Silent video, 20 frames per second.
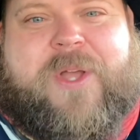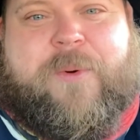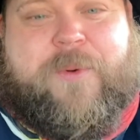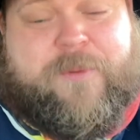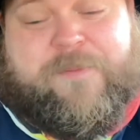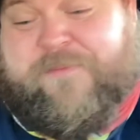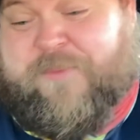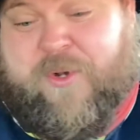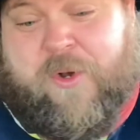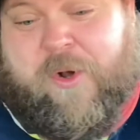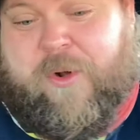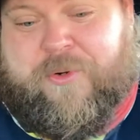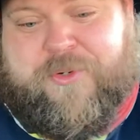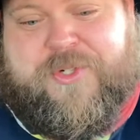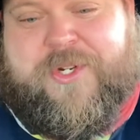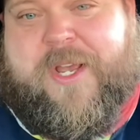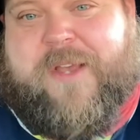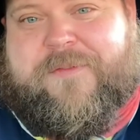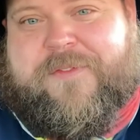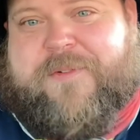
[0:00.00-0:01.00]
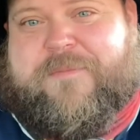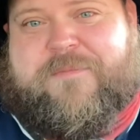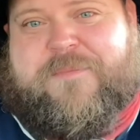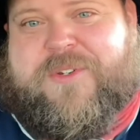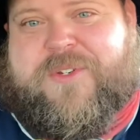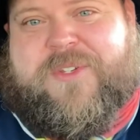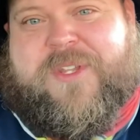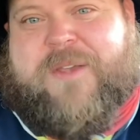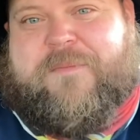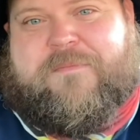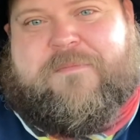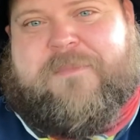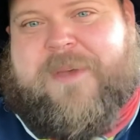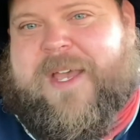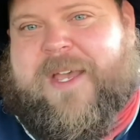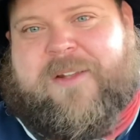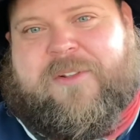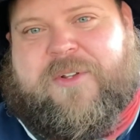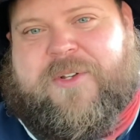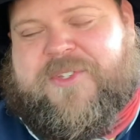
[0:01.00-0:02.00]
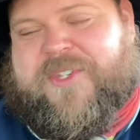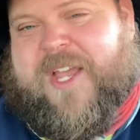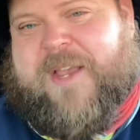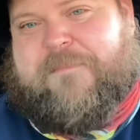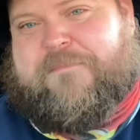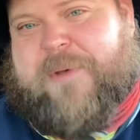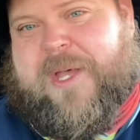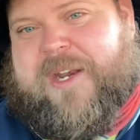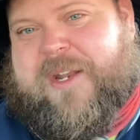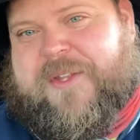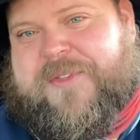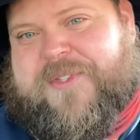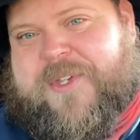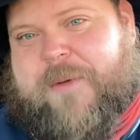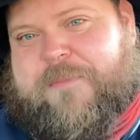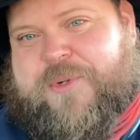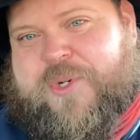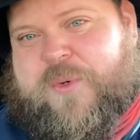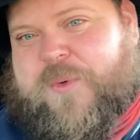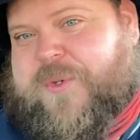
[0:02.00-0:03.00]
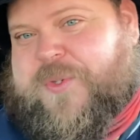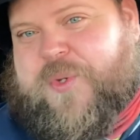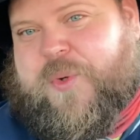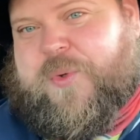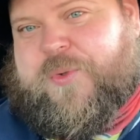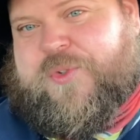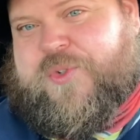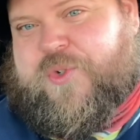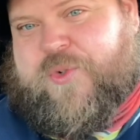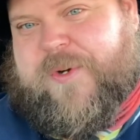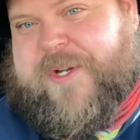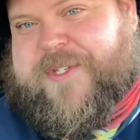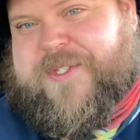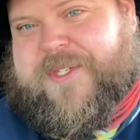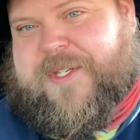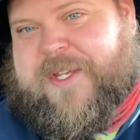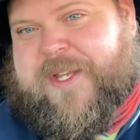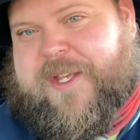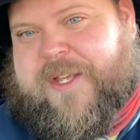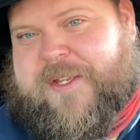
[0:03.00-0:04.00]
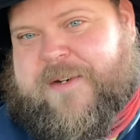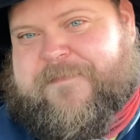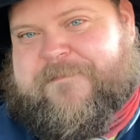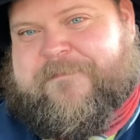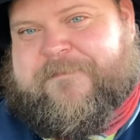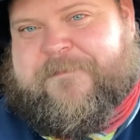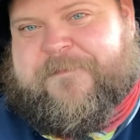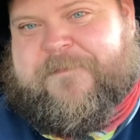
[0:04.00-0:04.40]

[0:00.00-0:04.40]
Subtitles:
I would call Jeff and be just like, man, looks like Bennett's up to his old tricks again.